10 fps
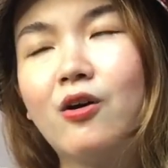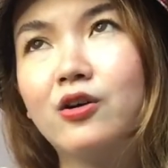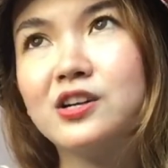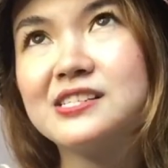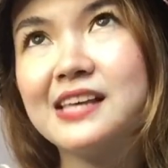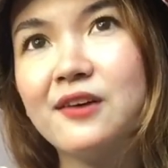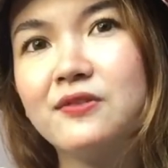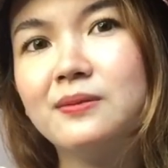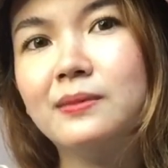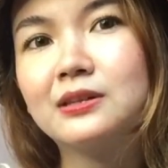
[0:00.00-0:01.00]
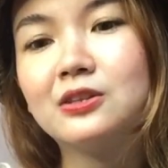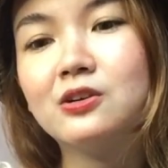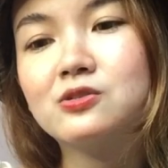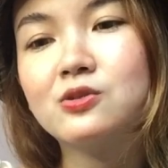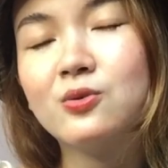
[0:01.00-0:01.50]
or 7, but
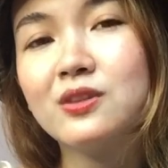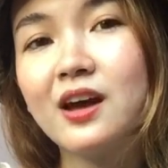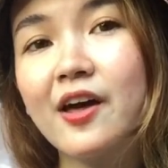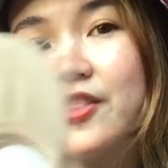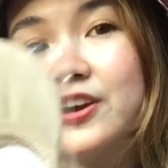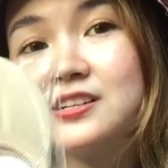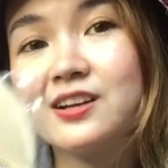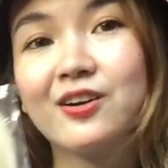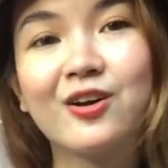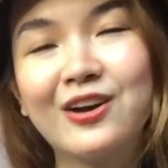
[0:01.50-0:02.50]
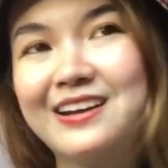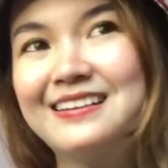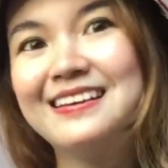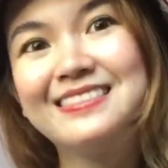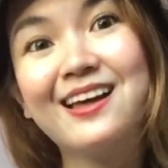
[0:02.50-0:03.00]
also the others are
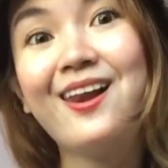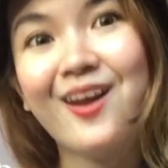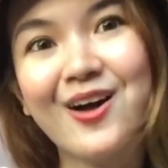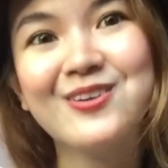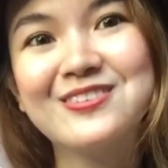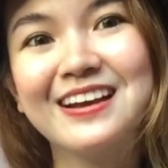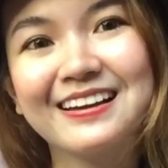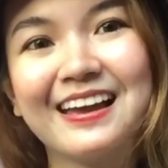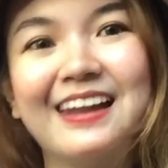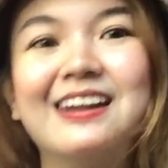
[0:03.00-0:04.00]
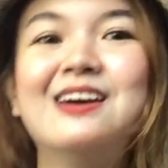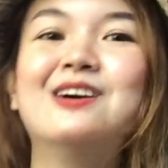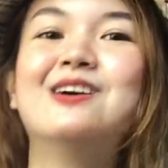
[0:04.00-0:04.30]
already in the laundry again.